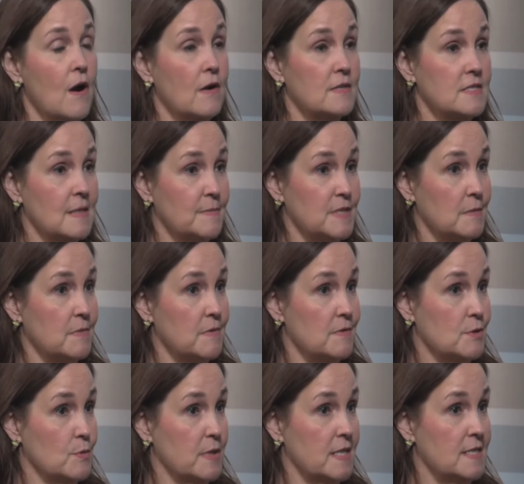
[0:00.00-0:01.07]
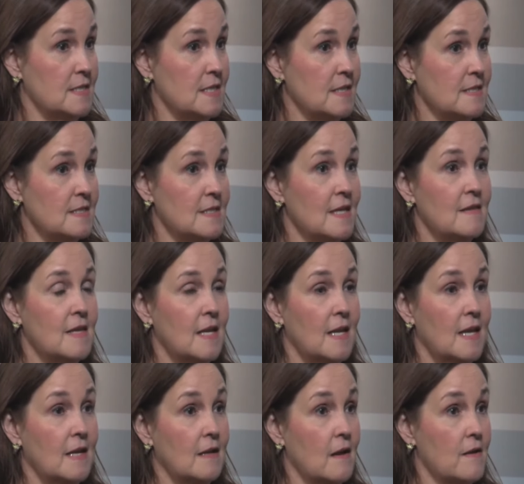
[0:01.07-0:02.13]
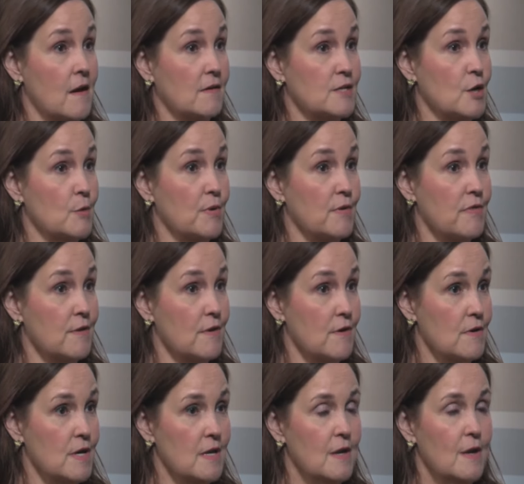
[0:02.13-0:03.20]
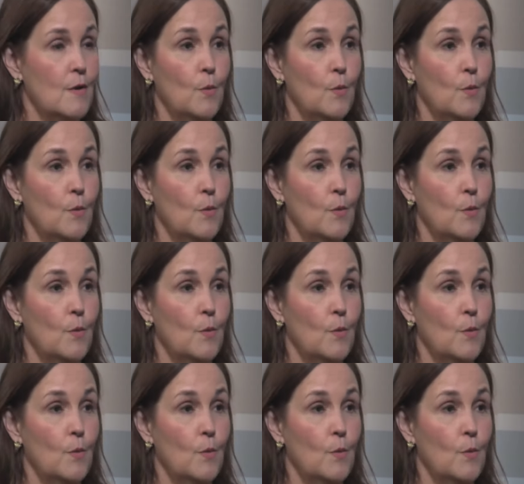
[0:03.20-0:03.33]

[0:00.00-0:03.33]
on September the 26th and then again on October 3rd.